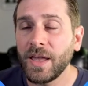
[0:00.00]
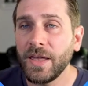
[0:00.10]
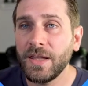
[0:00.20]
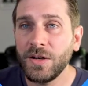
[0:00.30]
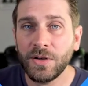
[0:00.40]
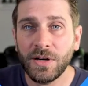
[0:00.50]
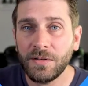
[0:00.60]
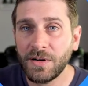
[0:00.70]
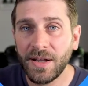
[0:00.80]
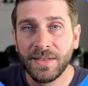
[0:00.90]
And then you're going to
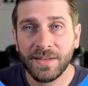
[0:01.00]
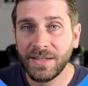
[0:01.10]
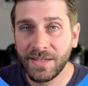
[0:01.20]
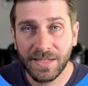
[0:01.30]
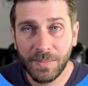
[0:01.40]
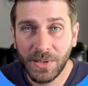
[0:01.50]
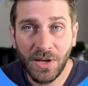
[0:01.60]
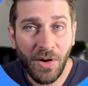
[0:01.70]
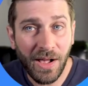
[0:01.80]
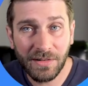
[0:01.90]
run the
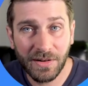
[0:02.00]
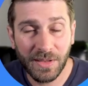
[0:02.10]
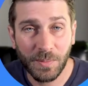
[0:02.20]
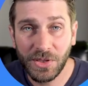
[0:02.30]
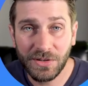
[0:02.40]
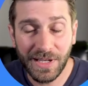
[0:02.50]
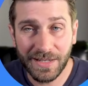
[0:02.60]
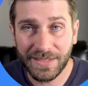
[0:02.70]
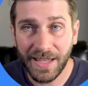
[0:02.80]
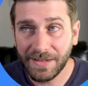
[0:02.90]
DPO algorithm with your
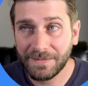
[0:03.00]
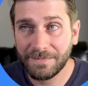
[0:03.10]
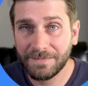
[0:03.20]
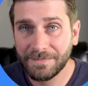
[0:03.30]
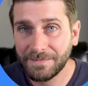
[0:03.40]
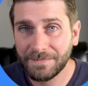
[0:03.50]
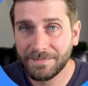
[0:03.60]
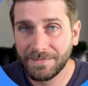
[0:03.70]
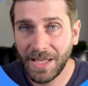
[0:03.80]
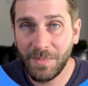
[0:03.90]
data set
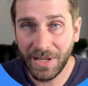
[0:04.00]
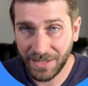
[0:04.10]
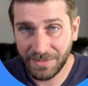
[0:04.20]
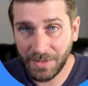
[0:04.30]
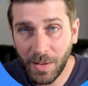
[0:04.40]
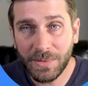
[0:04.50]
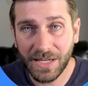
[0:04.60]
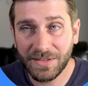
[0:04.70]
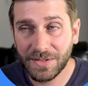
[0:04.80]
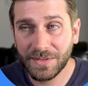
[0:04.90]
and make
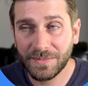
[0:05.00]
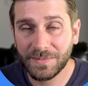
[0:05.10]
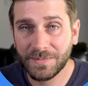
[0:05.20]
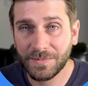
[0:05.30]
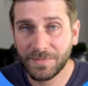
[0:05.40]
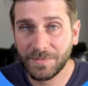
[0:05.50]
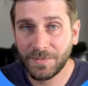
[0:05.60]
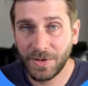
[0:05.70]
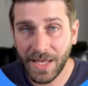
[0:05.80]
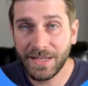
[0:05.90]
updates
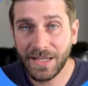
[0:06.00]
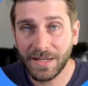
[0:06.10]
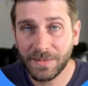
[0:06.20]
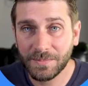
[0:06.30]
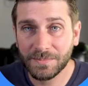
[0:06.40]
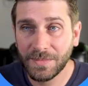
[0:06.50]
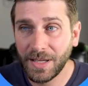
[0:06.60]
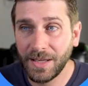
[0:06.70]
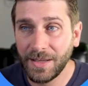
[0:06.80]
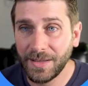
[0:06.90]
for that data.
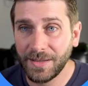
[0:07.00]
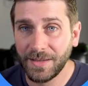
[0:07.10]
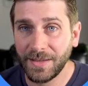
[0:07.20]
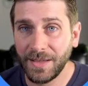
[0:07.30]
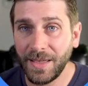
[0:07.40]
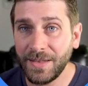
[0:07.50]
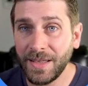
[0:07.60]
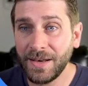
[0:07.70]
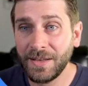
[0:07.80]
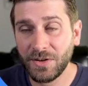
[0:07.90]
And
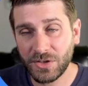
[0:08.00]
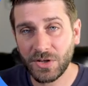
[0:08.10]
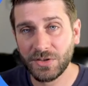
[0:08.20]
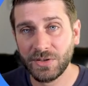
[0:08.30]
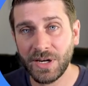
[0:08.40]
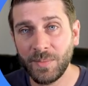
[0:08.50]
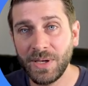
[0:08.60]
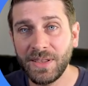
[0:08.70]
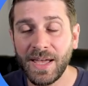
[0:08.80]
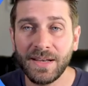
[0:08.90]
then there's also going to
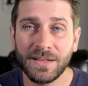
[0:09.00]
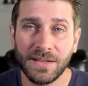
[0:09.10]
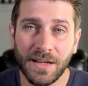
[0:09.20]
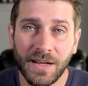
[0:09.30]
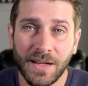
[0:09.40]
be that